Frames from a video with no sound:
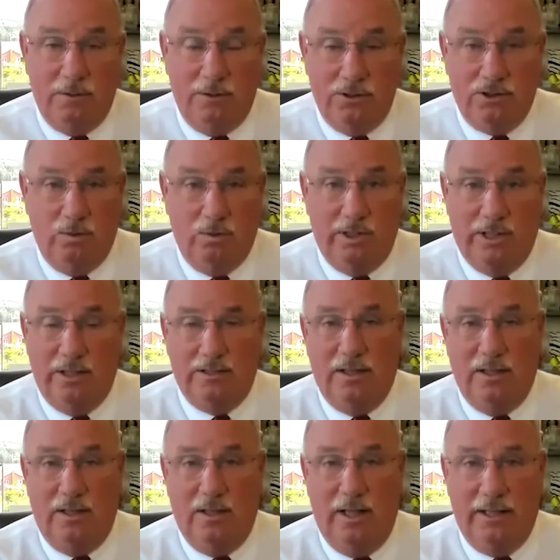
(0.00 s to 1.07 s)
So it cut
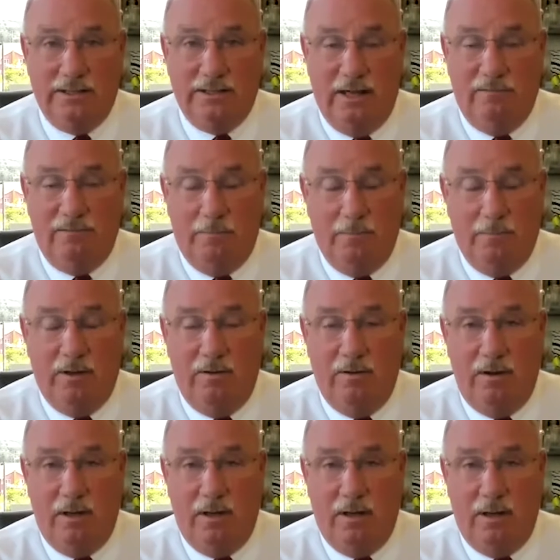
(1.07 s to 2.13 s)
the legs out from
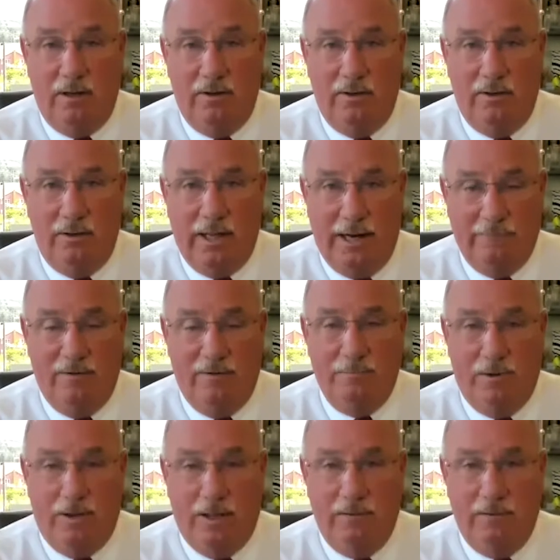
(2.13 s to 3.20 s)
under
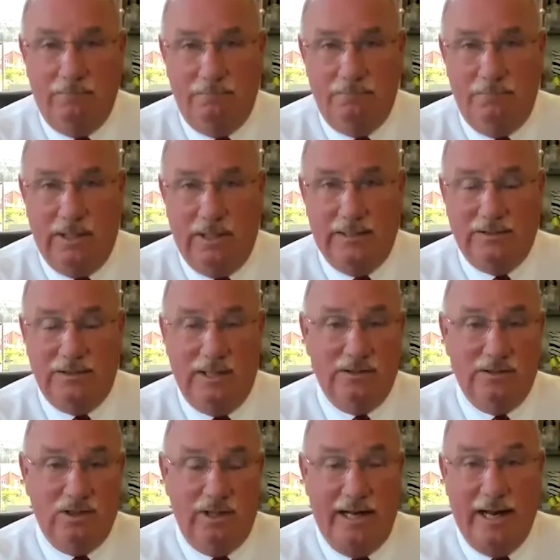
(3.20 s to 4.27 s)
everybody. But that's
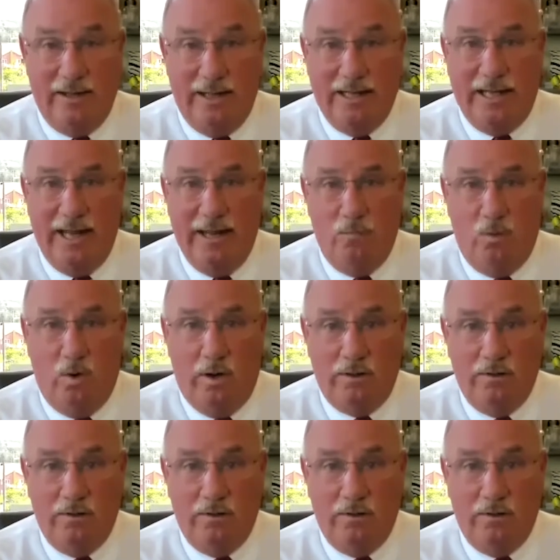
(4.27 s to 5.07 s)
essentially how that game worked.